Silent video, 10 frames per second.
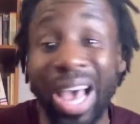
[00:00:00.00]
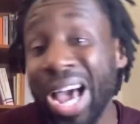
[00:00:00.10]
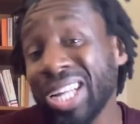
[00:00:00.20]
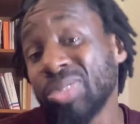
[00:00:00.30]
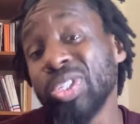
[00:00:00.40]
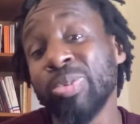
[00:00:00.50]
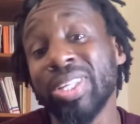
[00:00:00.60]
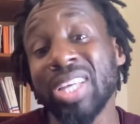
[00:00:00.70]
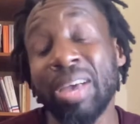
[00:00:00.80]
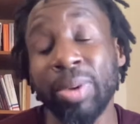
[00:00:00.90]
I just want to do my
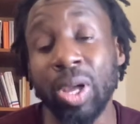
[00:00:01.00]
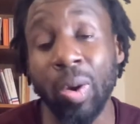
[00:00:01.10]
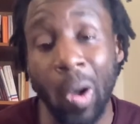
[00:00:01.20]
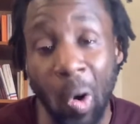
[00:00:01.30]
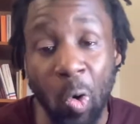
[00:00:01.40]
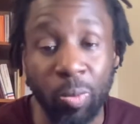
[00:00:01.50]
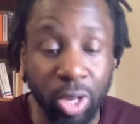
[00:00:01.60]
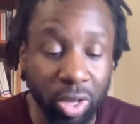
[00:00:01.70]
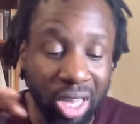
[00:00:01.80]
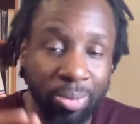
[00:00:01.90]
time and go home,
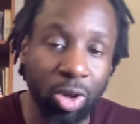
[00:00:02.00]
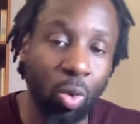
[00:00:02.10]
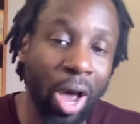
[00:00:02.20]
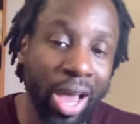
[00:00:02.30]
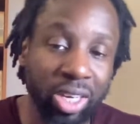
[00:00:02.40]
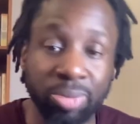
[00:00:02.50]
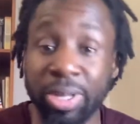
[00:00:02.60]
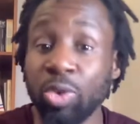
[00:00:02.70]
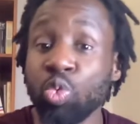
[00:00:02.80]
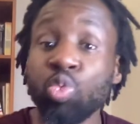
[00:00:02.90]
keep it quiet and just be
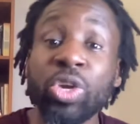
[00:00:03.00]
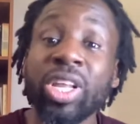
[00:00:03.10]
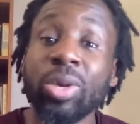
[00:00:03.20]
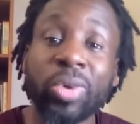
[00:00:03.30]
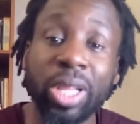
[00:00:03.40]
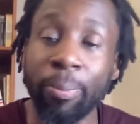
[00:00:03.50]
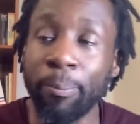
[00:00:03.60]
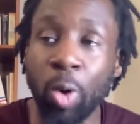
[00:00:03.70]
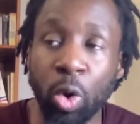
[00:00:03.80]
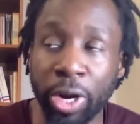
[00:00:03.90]
really, really
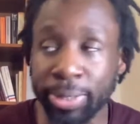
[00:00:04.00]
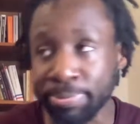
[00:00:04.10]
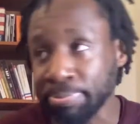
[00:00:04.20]
boring.